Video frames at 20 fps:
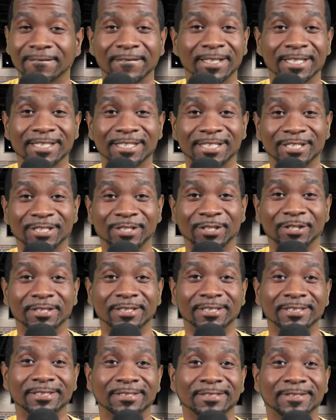Let's get
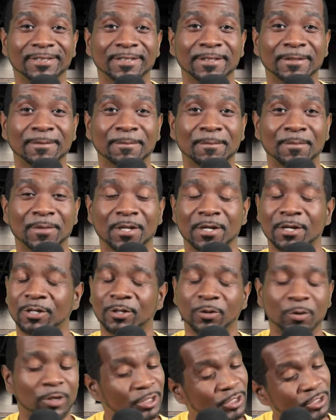started.
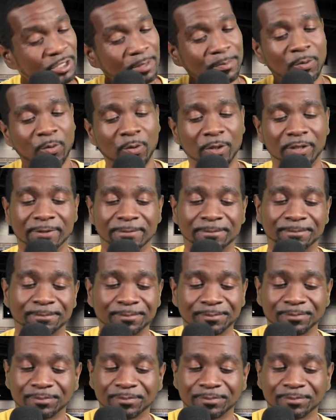Question number one